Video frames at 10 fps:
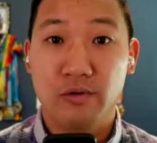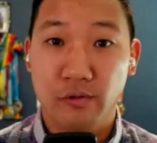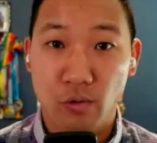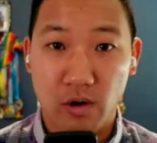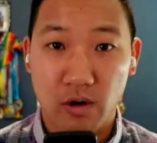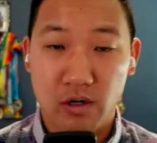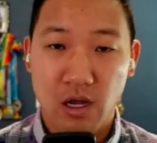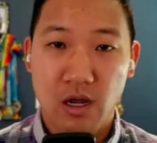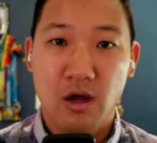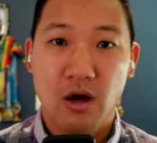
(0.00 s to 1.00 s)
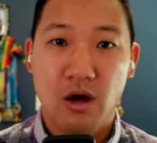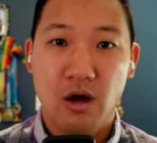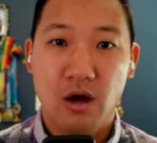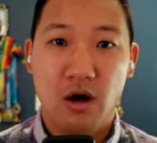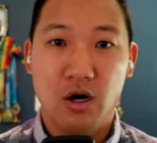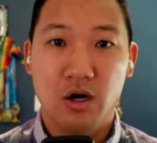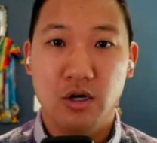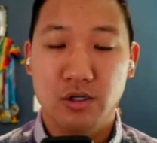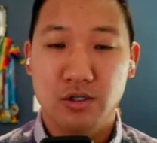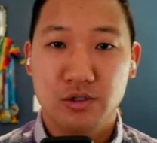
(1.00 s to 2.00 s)
for are
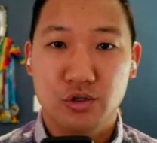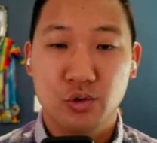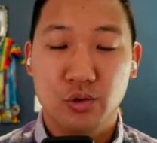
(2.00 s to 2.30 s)
truly